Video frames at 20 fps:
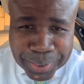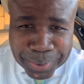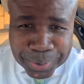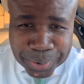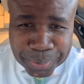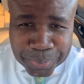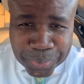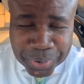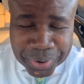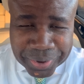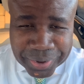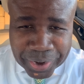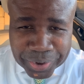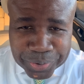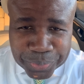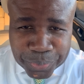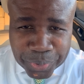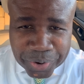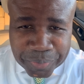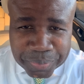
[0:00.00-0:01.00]
Good morning,
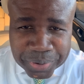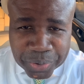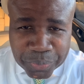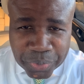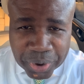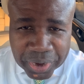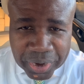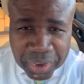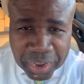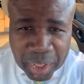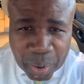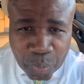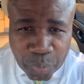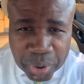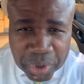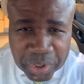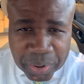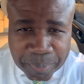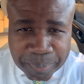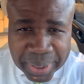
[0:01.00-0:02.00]
Dr. Walker from DennisWalker.com.
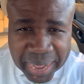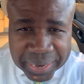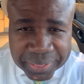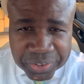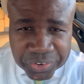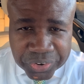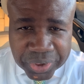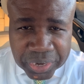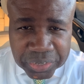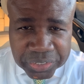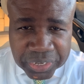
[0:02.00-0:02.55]
Welcome back to the channel.